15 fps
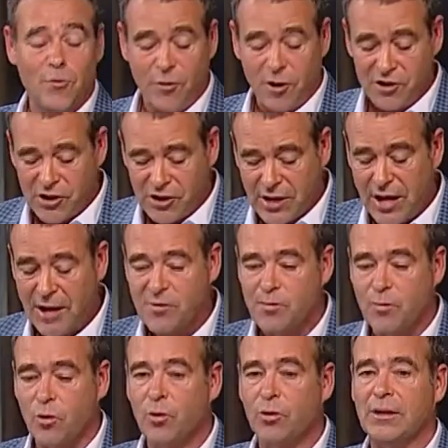Roger James
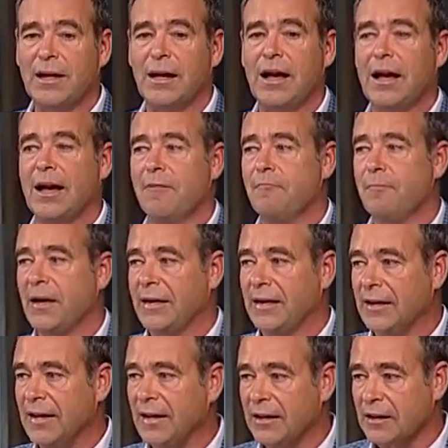bought. He
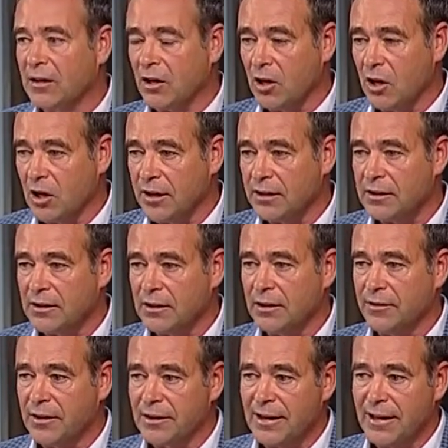had a client
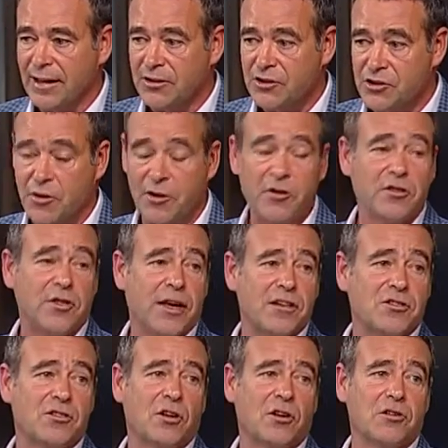that had
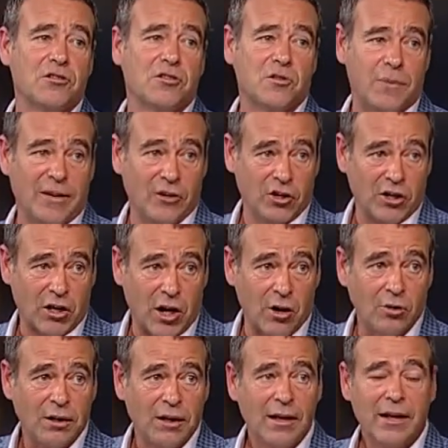$200,000 to spend on a
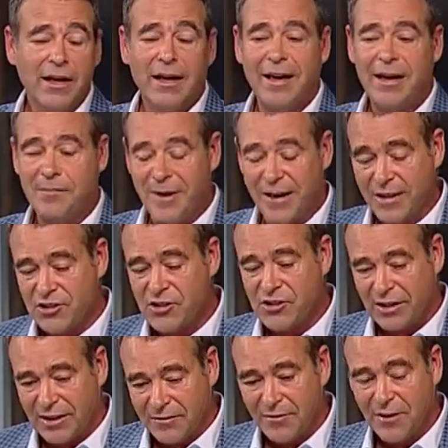colt. He managed to
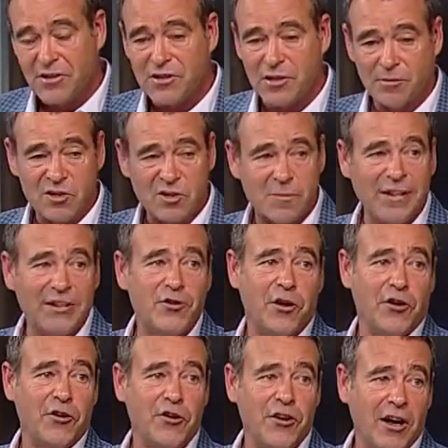convince him to spend
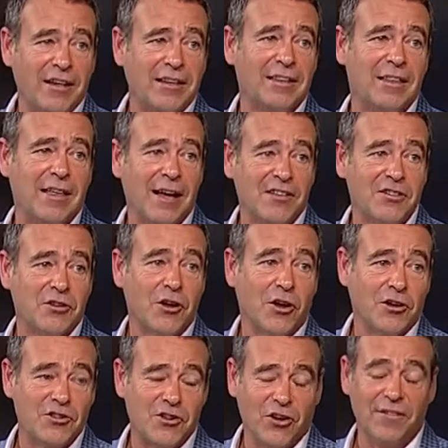
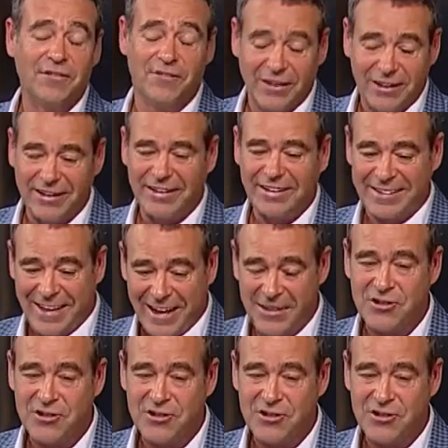$290,000 on a filly in K2.